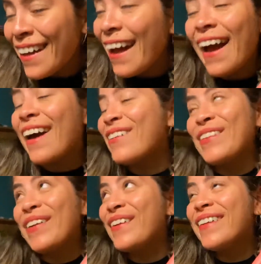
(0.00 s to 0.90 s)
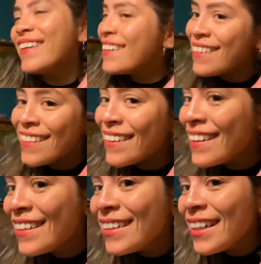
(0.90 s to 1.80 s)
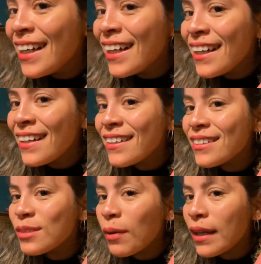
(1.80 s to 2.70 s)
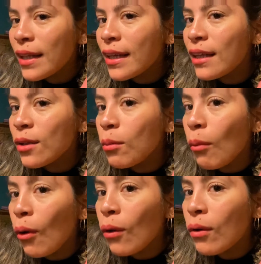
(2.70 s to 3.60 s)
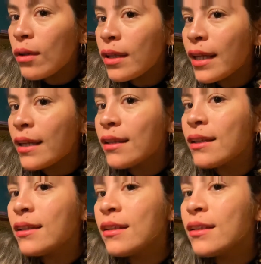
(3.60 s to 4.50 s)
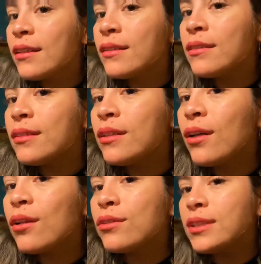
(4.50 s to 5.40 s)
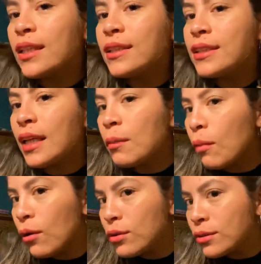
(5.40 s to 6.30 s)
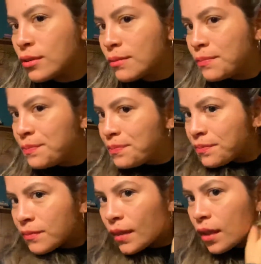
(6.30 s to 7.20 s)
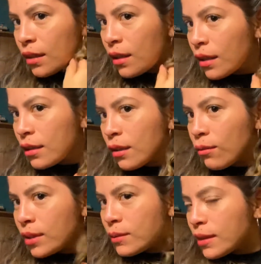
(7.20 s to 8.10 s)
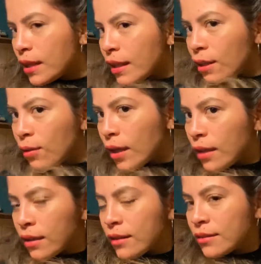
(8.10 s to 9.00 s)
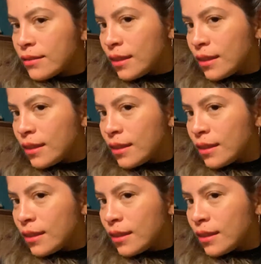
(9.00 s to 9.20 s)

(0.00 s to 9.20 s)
I don't know, it was probably like a little mole, like, you know, those like skin moles, the ones with like no color.